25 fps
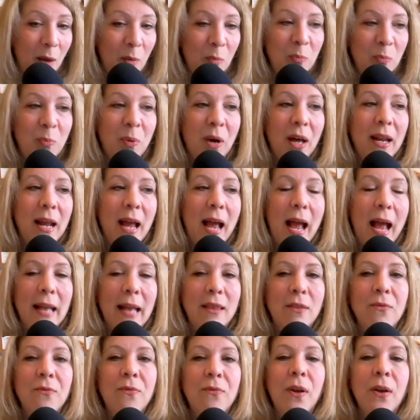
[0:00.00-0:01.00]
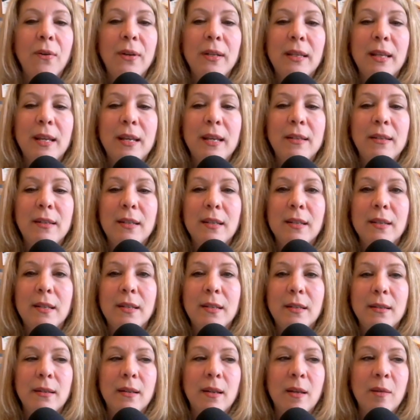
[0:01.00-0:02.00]
But at the very least,
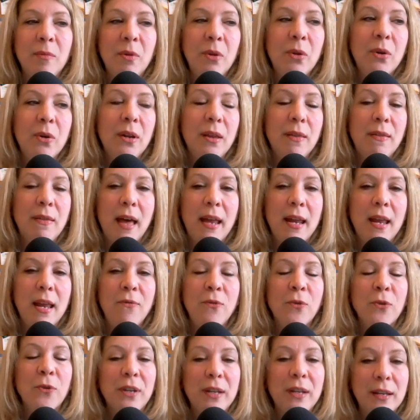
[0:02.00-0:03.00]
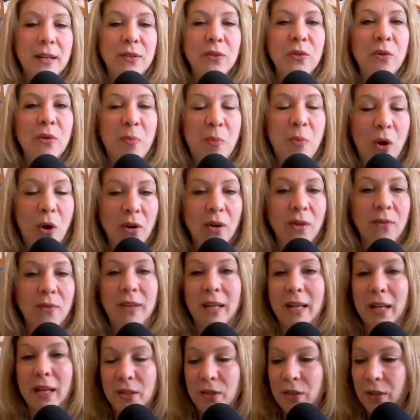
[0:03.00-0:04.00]
this is a community that if your kids are a part of,
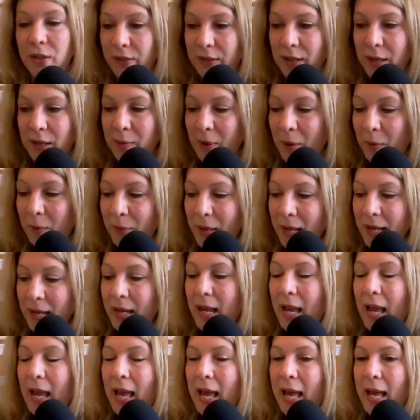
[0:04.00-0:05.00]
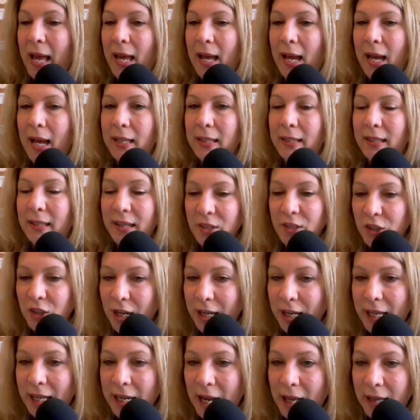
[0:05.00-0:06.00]
like I just said about Benny, let's
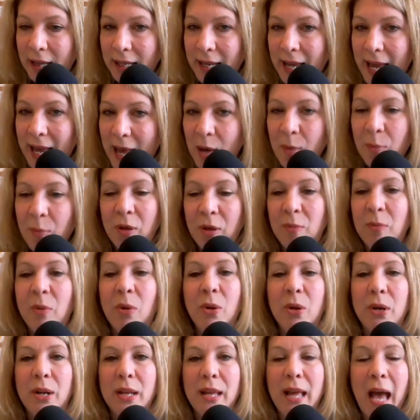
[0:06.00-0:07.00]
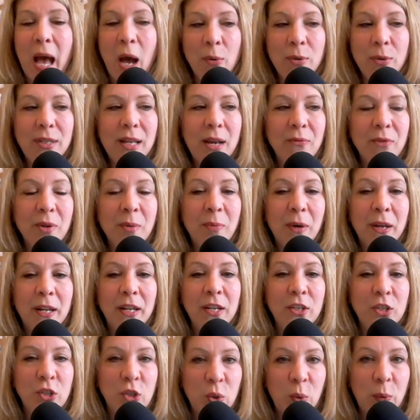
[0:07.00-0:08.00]
check in on the camp community. How is
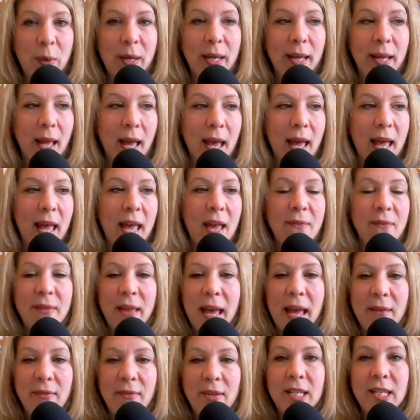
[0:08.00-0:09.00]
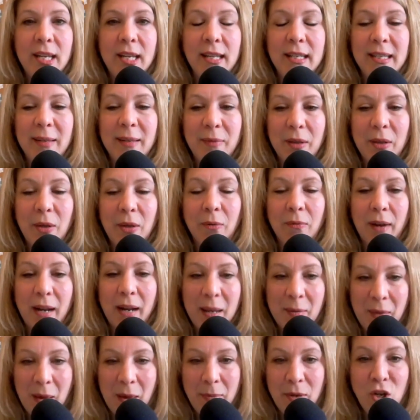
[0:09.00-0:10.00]
everybody doing? If they haven't done something
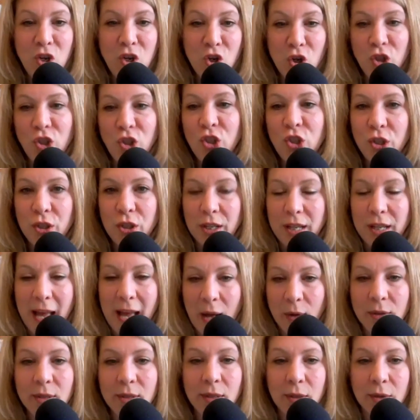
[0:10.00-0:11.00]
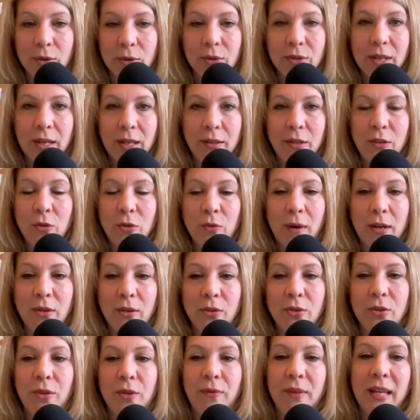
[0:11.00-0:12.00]
already, maybe nudge the counselors and the
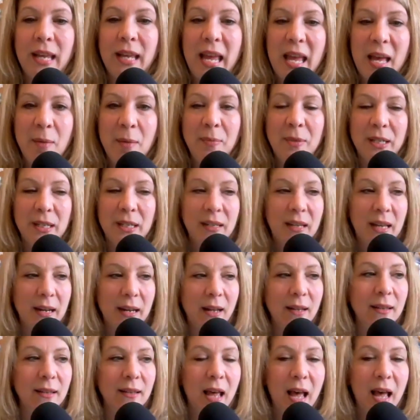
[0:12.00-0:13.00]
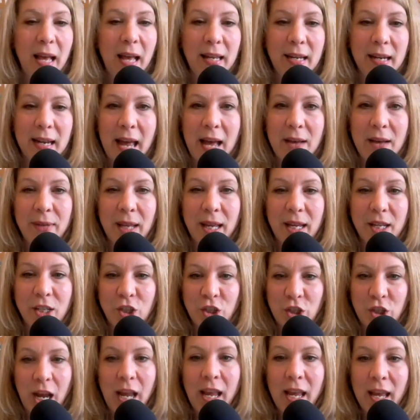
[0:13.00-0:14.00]
directors of the camp to get online and have like a
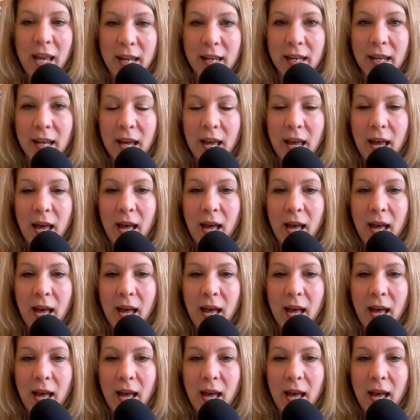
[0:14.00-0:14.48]
check-in.